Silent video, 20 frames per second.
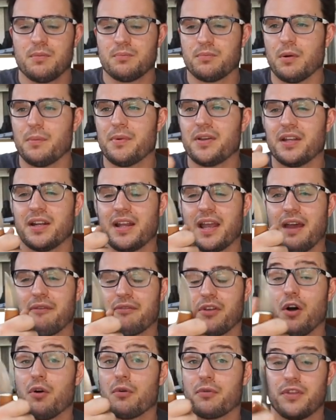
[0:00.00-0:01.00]
probably going to
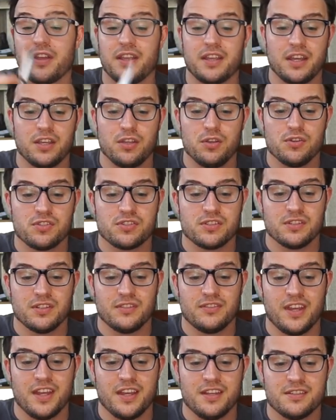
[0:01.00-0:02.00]
have the whole thing get used in
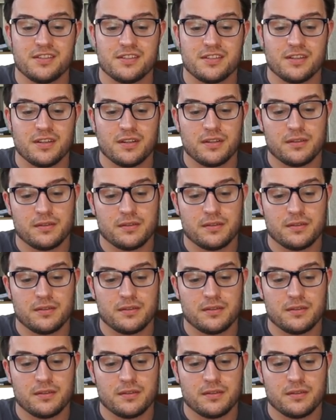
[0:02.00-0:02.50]
the test.